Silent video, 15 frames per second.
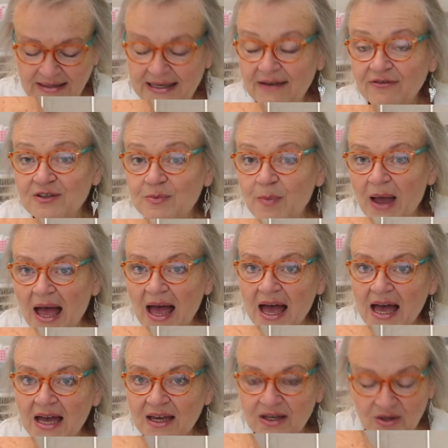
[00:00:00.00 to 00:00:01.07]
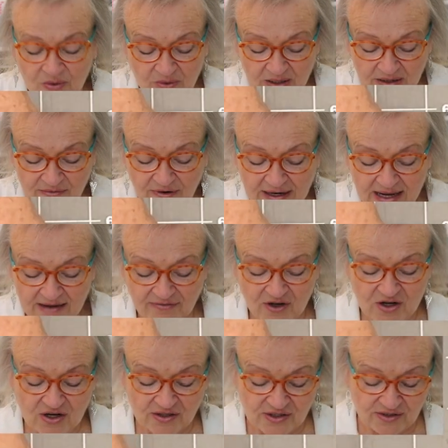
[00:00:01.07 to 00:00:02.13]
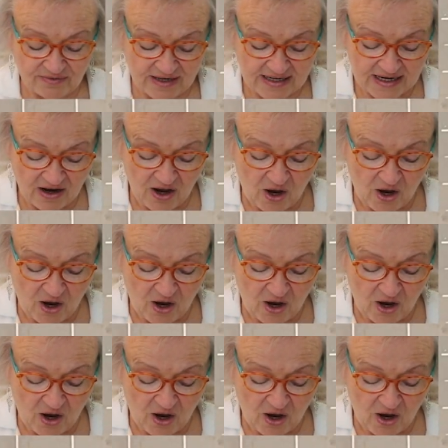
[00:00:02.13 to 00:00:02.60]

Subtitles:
gift bag or whatever you're doing.